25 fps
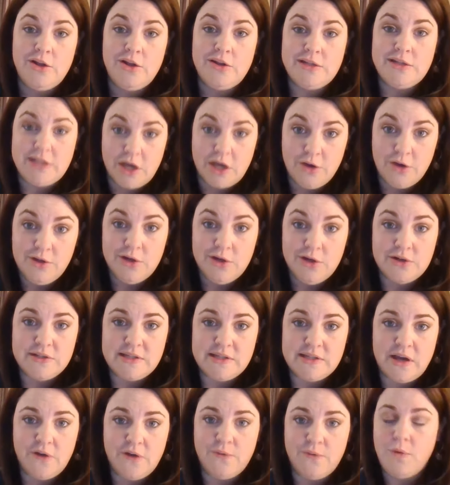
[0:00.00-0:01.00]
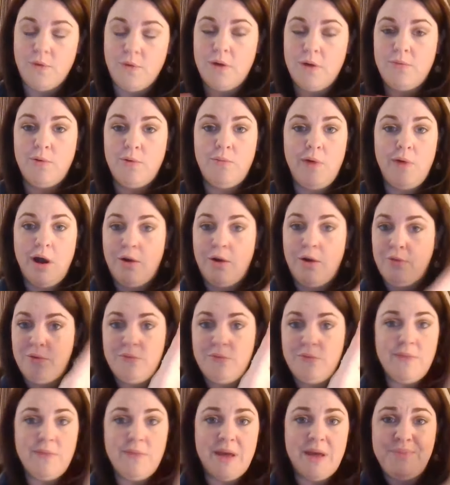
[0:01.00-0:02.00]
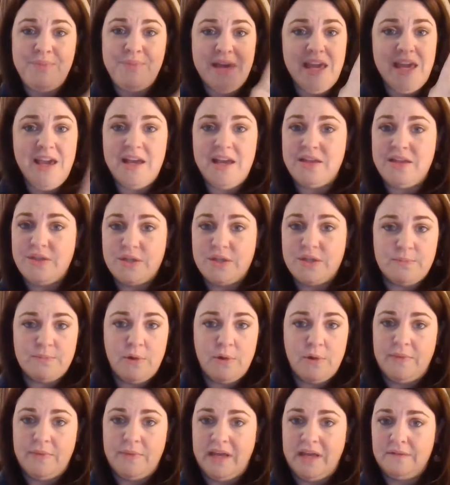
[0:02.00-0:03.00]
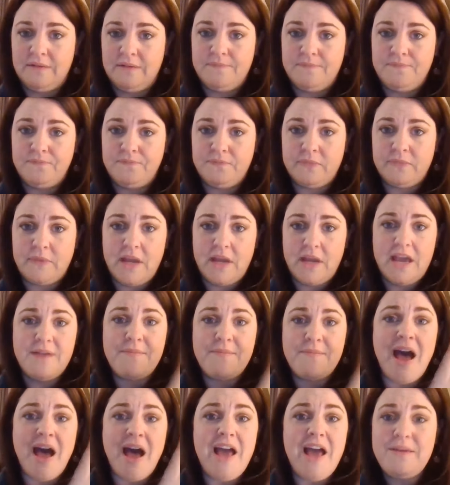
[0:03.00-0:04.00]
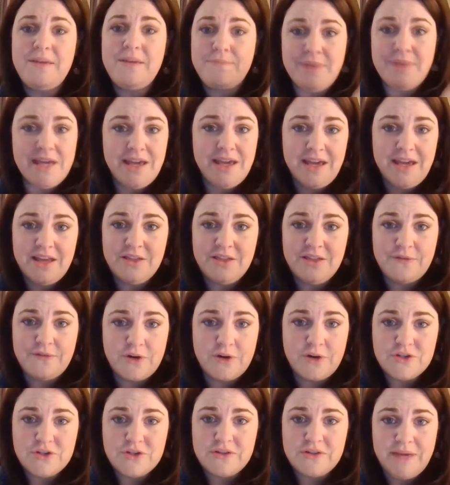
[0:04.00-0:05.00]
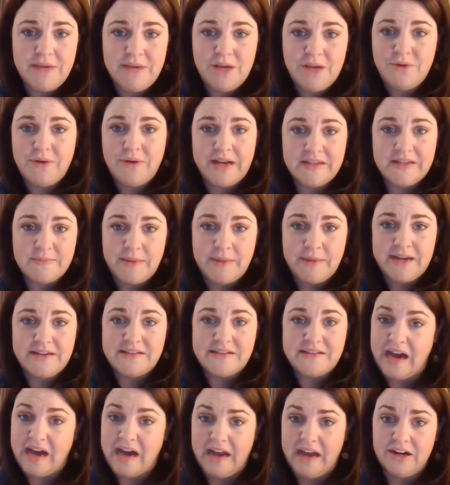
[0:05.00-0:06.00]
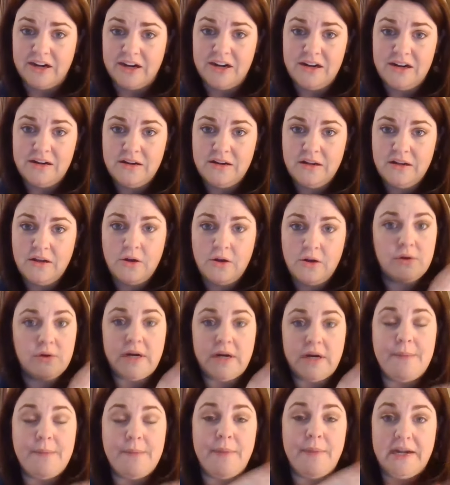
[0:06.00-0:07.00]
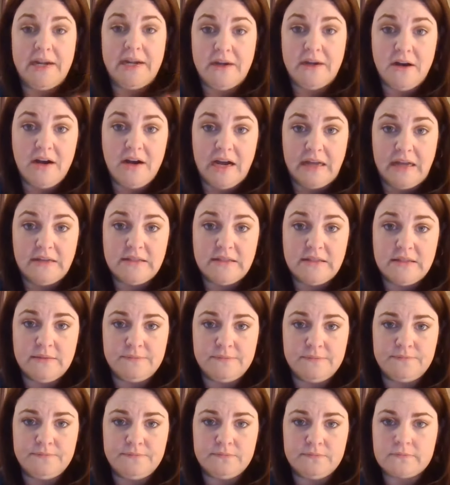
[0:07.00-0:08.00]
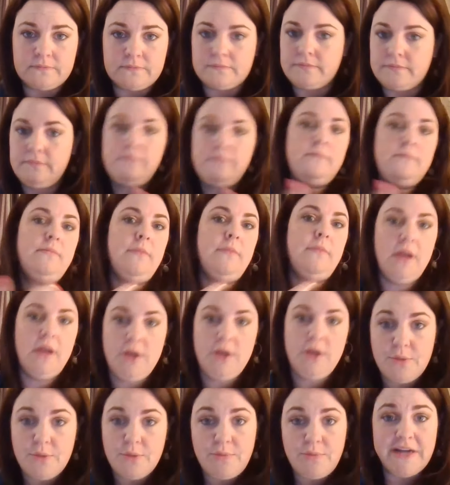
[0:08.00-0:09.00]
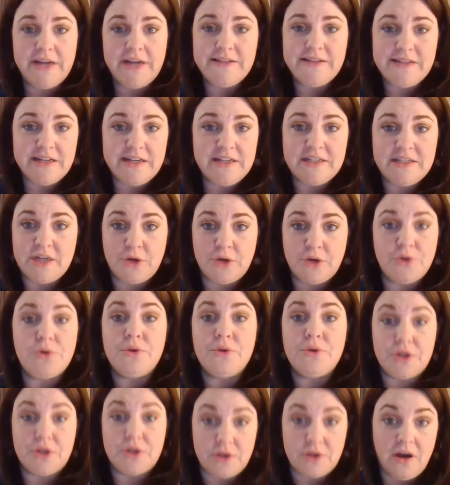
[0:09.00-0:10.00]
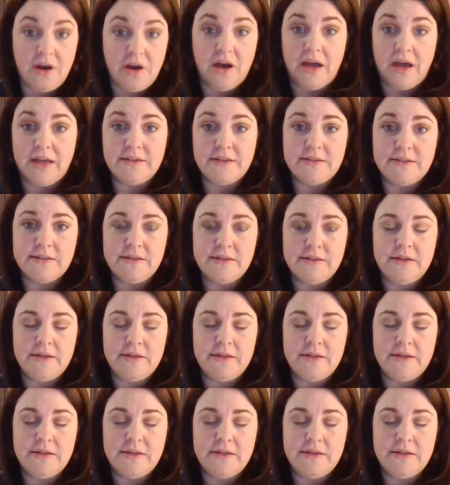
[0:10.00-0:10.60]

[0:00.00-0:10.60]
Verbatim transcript: tell yourself, whoa, whoa, whoa, who am I being in this moment? Am I being the version of me who has my desire? Or am I not? Your brain's going to tell you you're not.